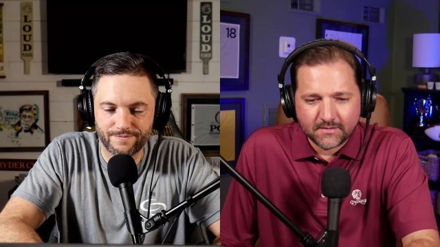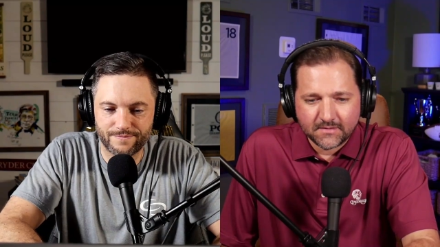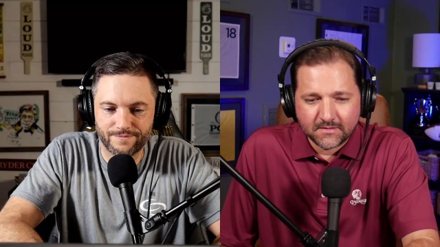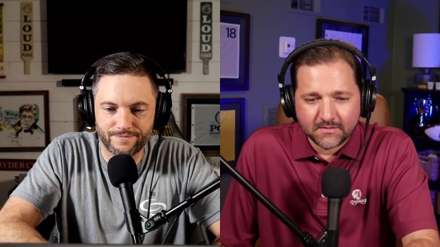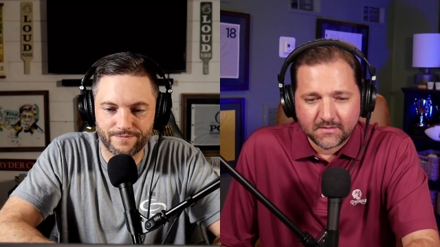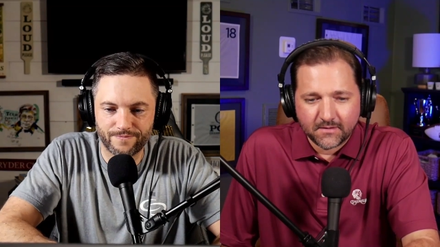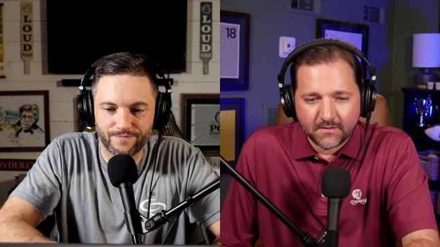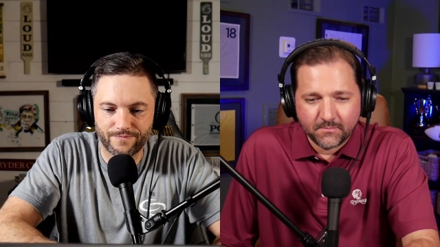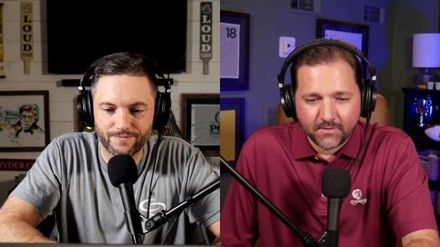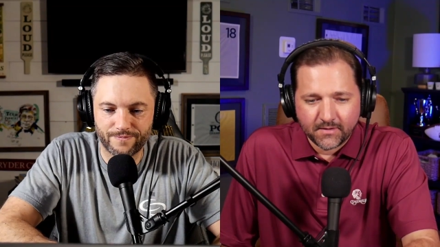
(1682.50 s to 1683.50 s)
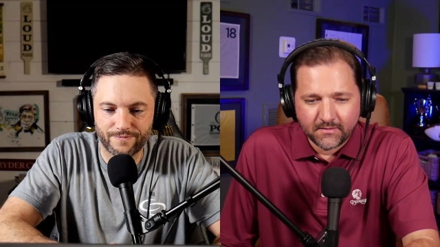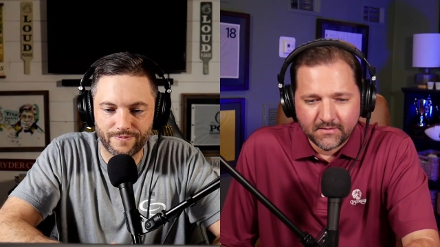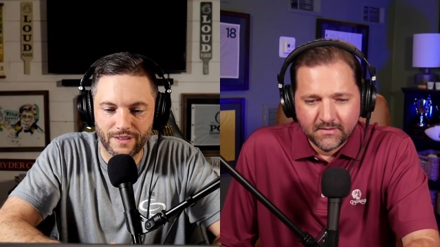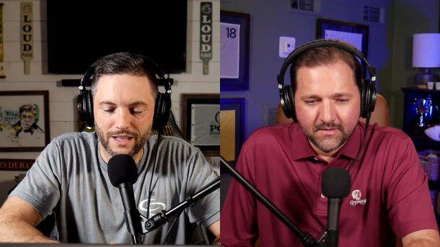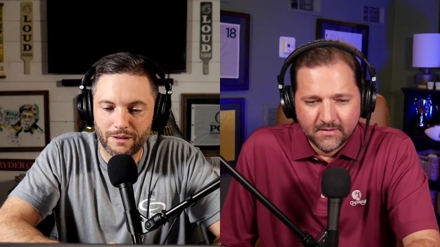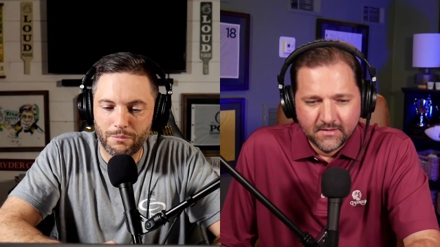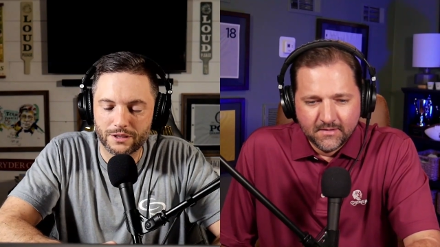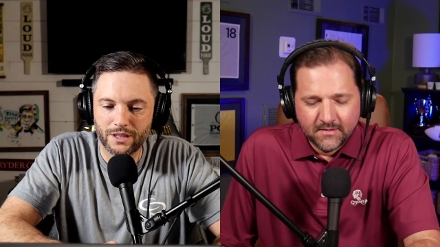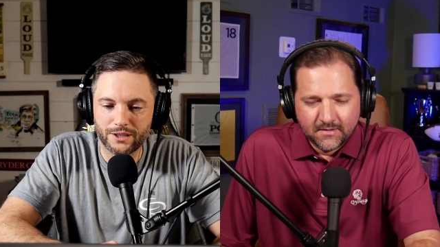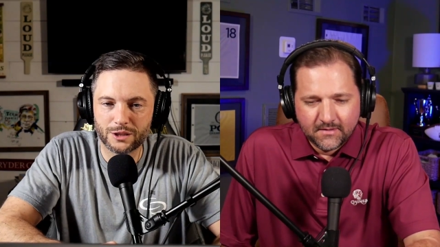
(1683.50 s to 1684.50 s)
Speaker 1: because he's just a good putter.
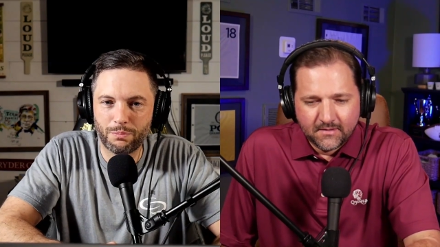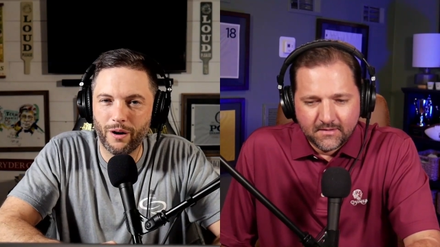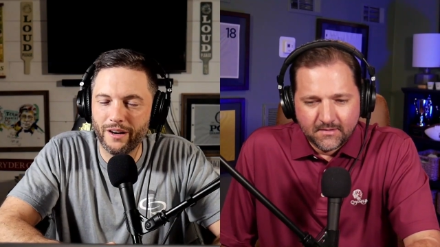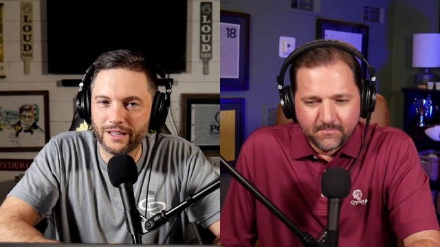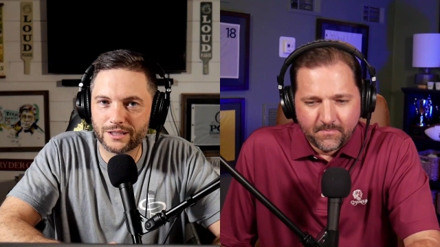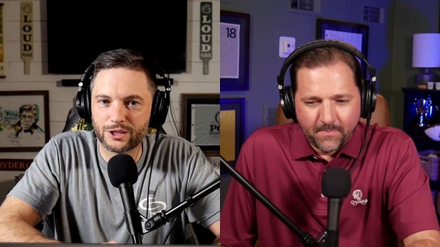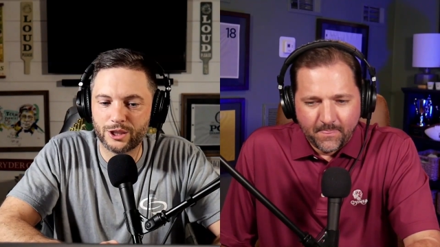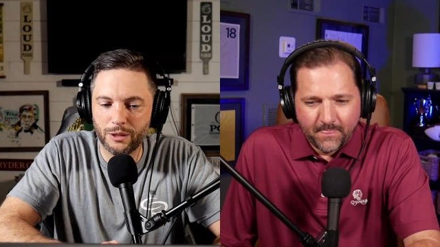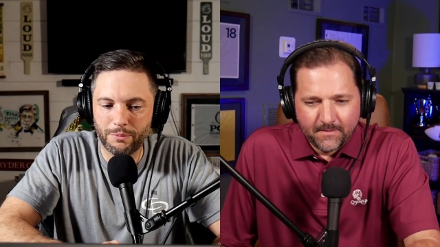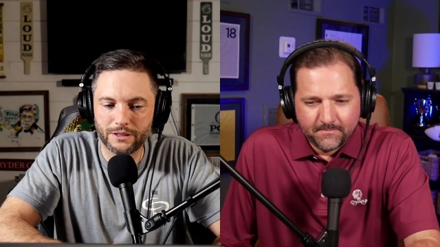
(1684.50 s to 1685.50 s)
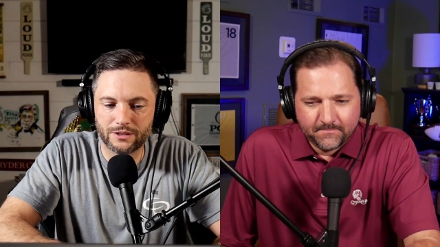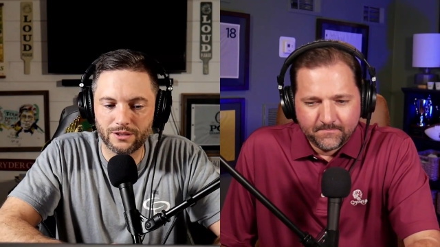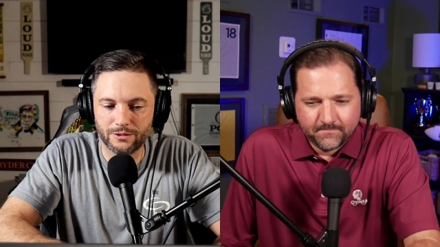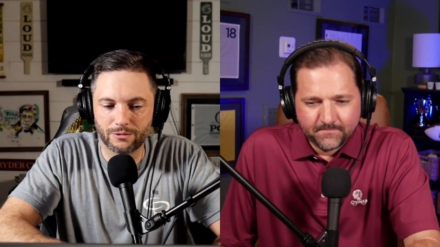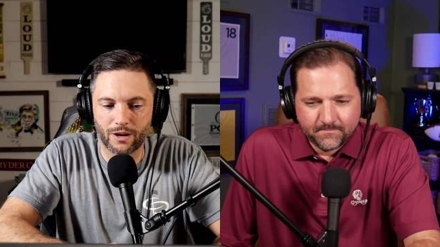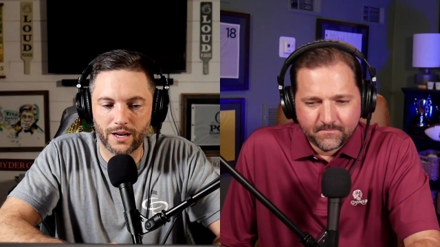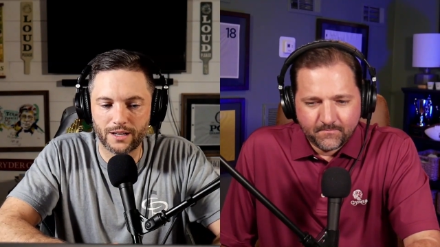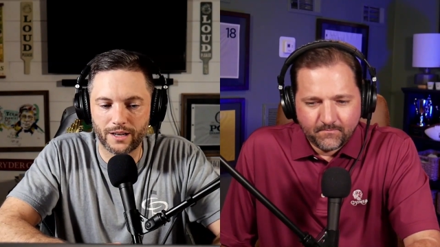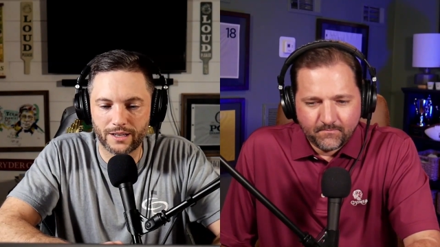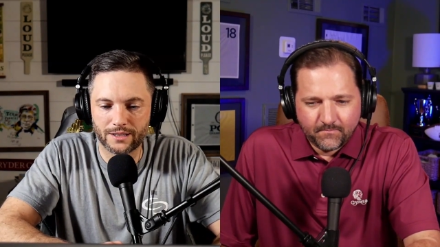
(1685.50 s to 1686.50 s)
Speaker 2: But it's not just putting, it's chipping too, right?
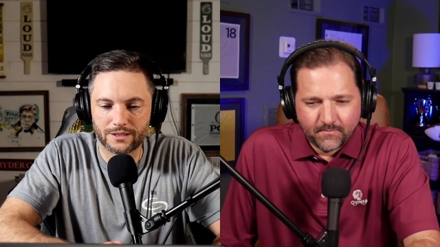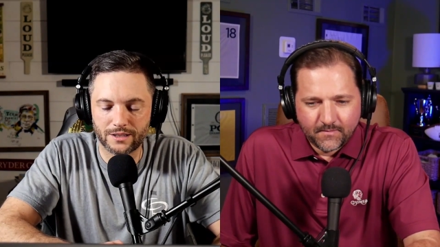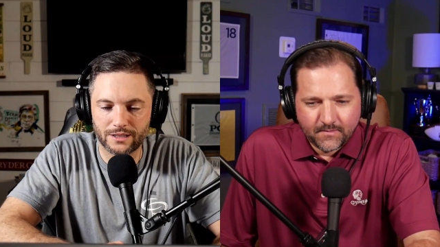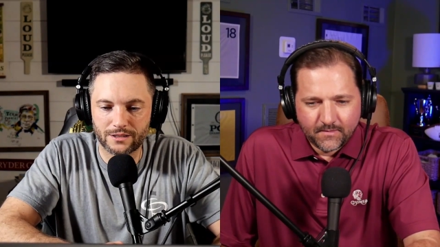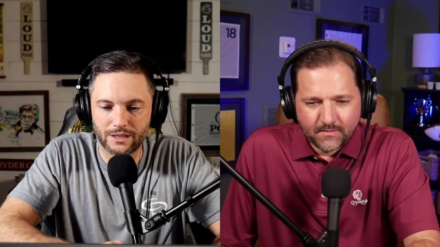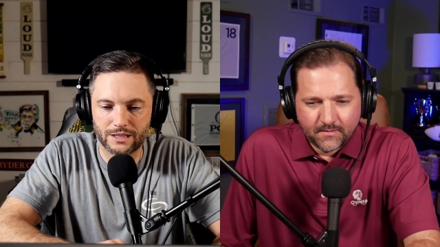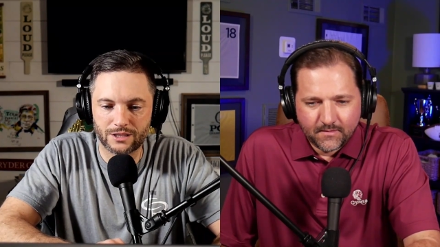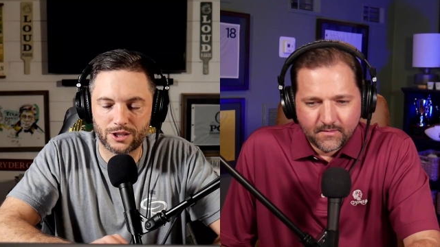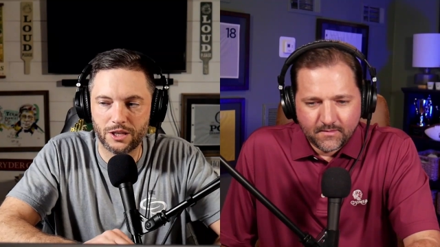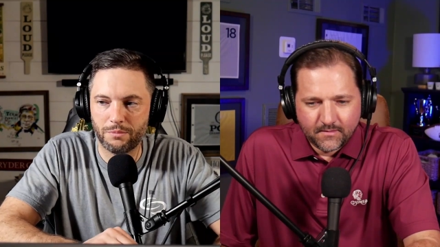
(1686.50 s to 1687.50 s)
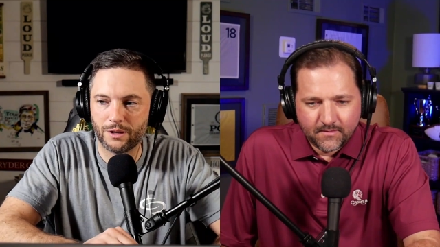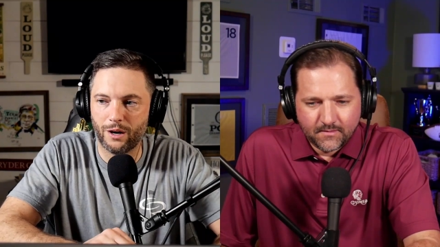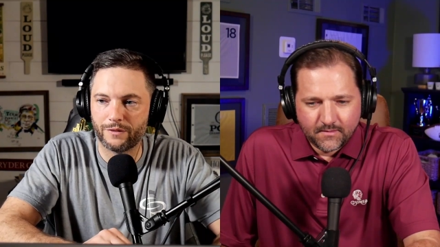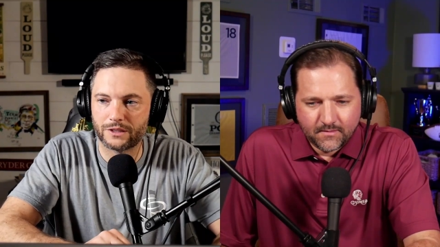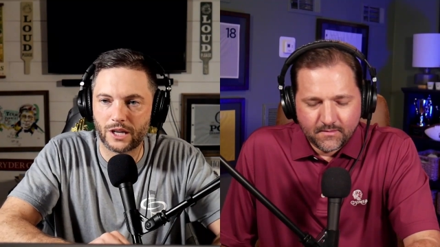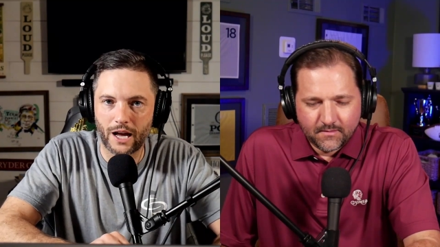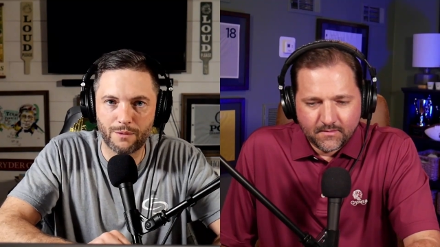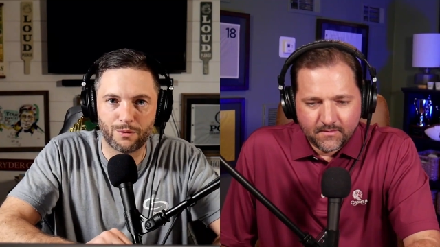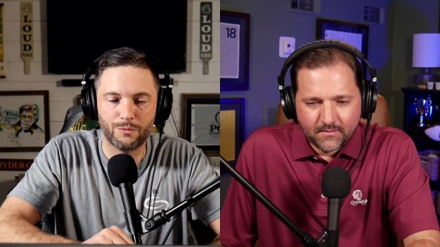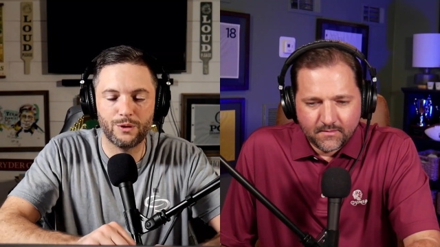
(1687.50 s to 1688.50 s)
Like it's, it's, it's chipping off a
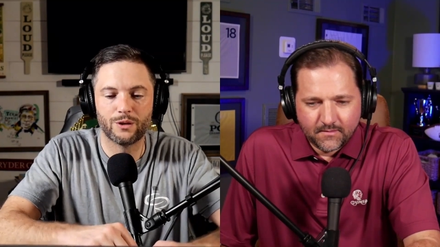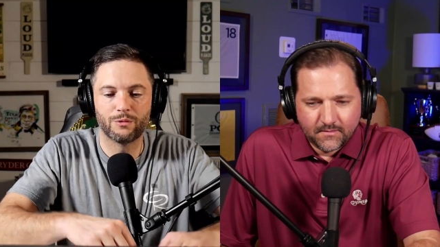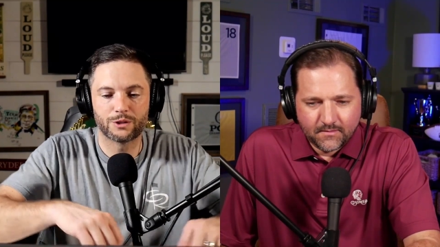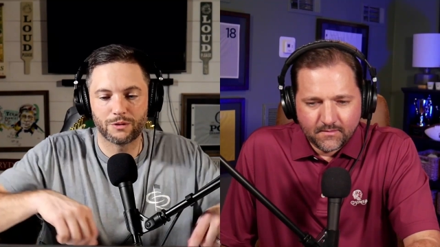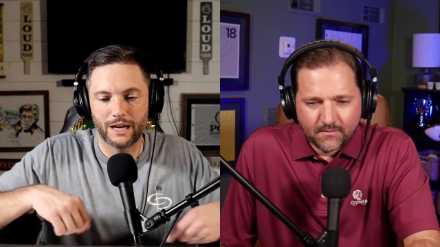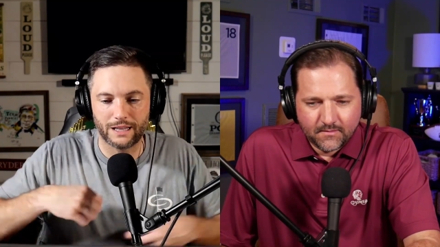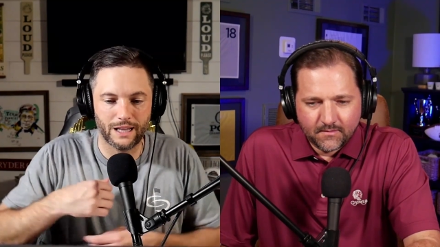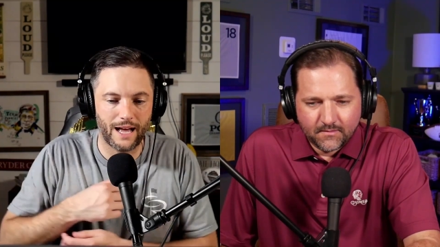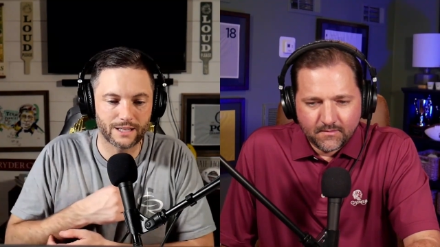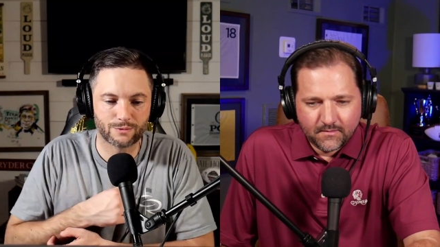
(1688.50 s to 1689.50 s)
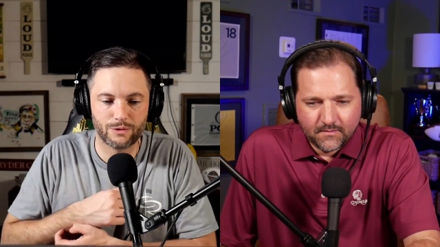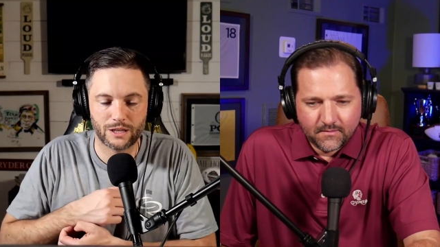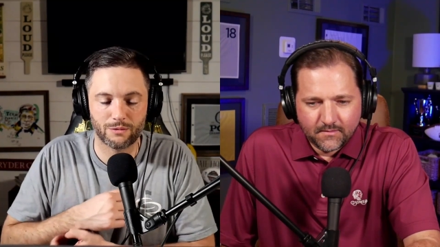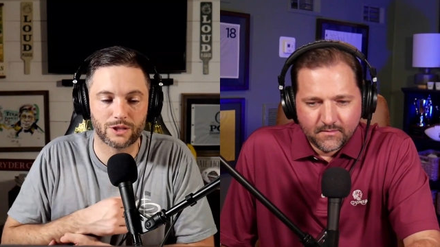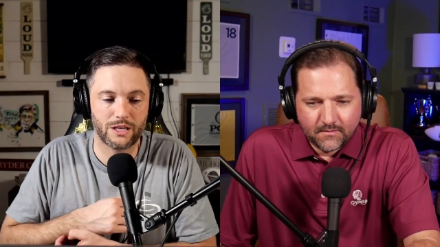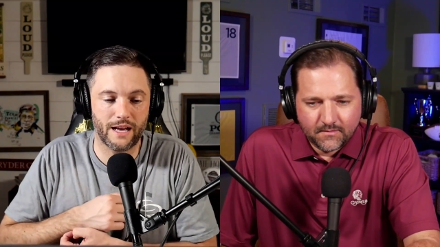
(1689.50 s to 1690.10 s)
tight Bermuda, which we had last week, which he